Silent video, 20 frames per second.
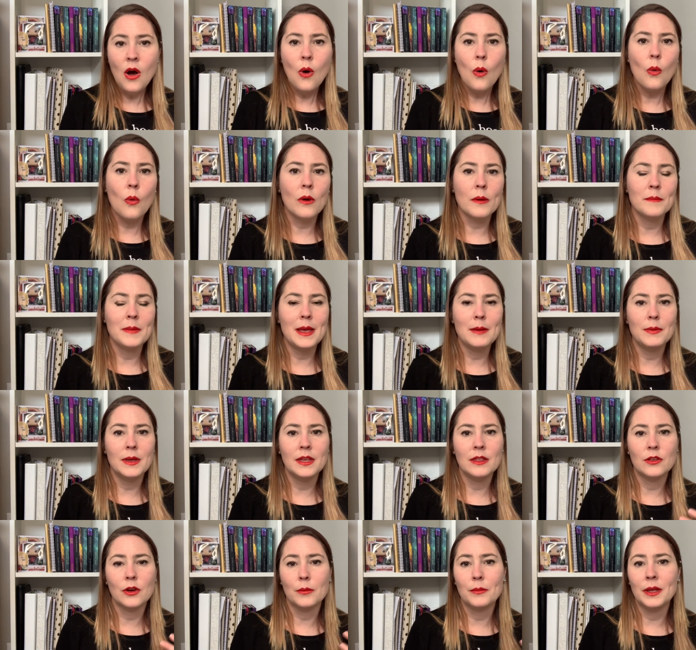or maybe
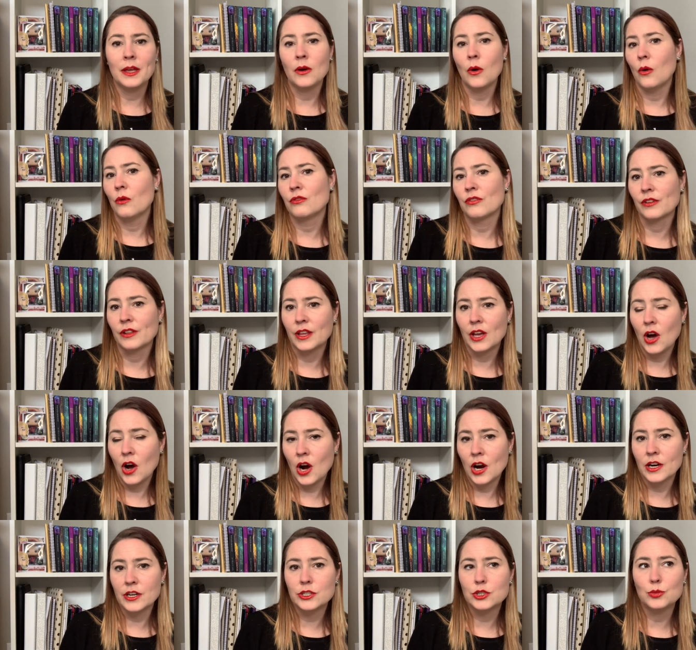they're being overly
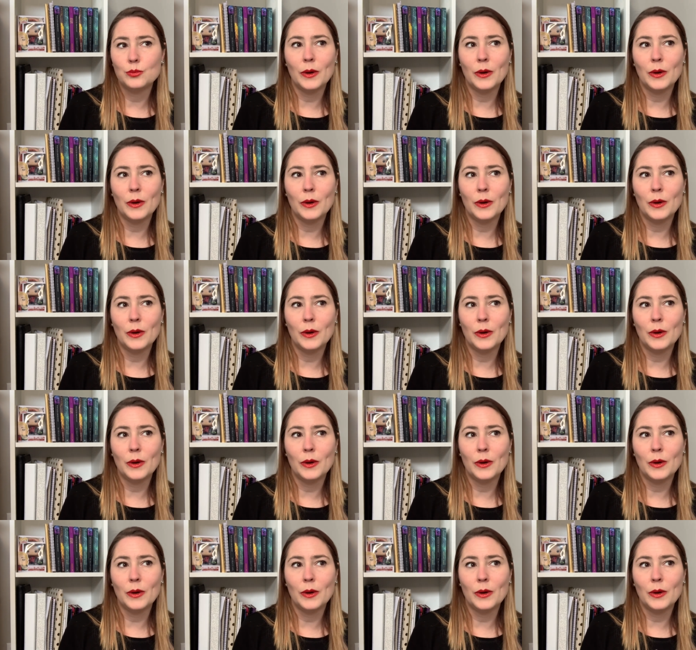harsh,